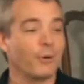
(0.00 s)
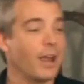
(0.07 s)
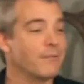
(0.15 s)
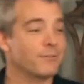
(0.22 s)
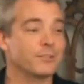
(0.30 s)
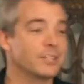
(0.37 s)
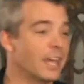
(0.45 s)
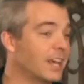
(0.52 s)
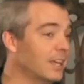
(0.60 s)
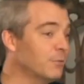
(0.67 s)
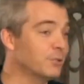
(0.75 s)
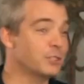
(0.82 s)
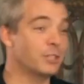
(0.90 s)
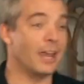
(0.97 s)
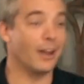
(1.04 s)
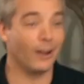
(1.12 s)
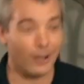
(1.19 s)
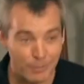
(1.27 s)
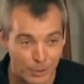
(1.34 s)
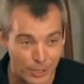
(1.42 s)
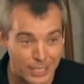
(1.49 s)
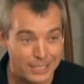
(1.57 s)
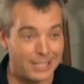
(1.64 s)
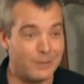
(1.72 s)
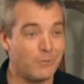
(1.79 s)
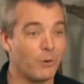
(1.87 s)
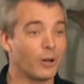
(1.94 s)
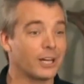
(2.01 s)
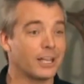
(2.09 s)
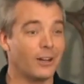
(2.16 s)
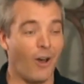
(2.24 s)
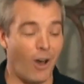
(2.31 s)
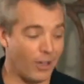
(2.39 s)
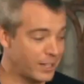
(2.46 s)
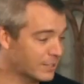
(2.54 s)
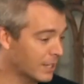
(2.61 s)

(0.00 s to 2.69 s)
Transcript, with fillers: Bradford said it was terrible. It didn't work at all.